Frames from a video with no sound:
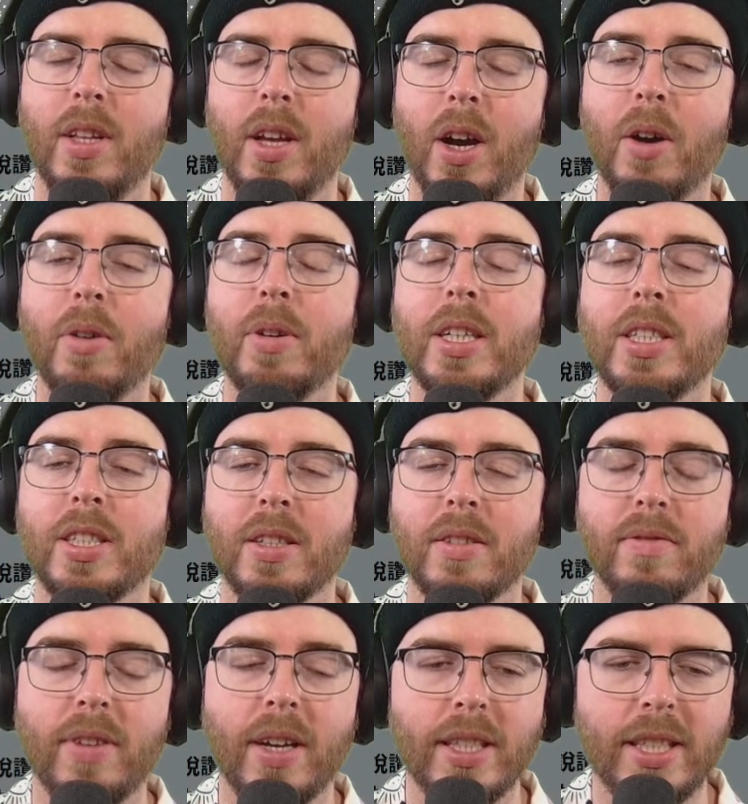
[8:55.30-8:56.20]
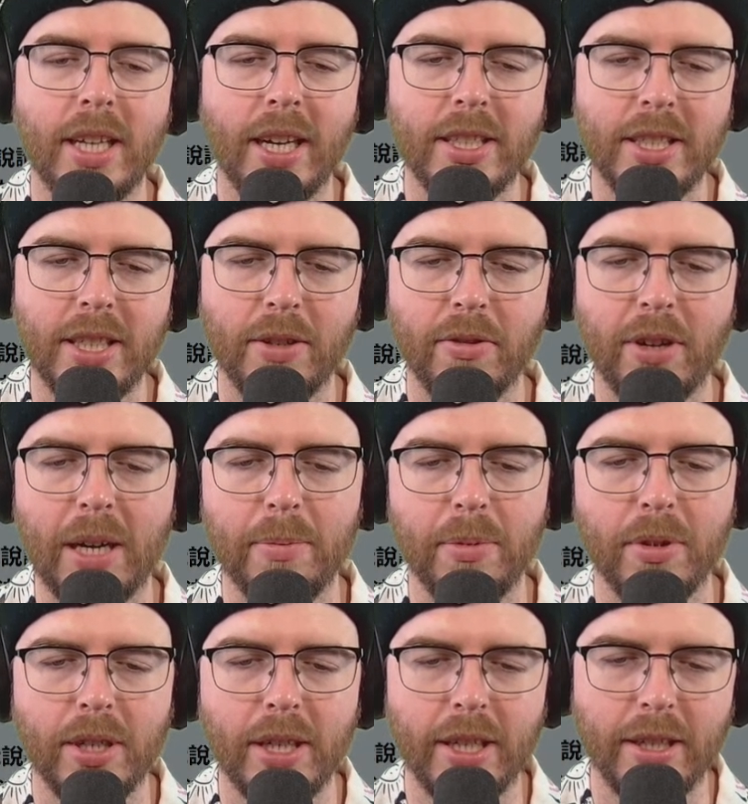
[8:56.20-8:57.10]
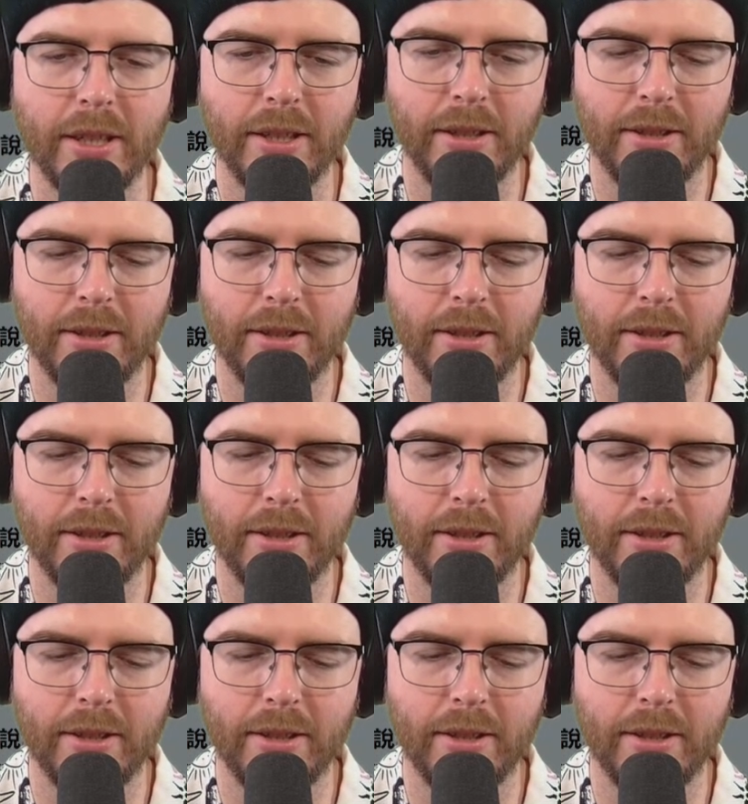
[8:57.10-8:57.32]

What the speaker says: Oh, he's a fantastic rapper, isn't he?